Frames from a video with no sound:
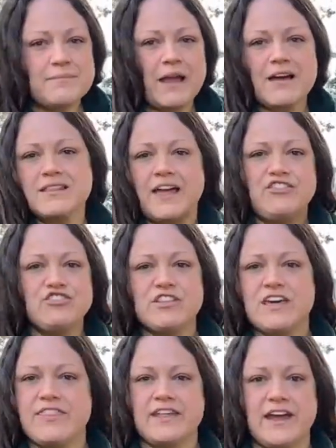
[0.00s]
my
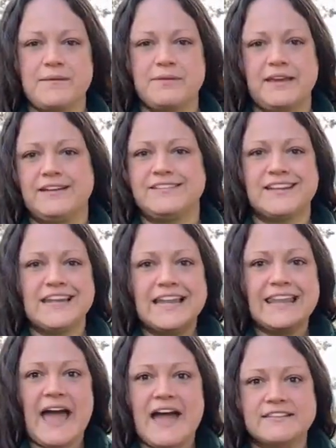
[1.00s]
calendula that I planted
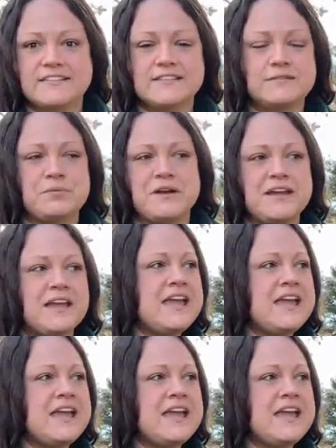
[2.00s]
last spring,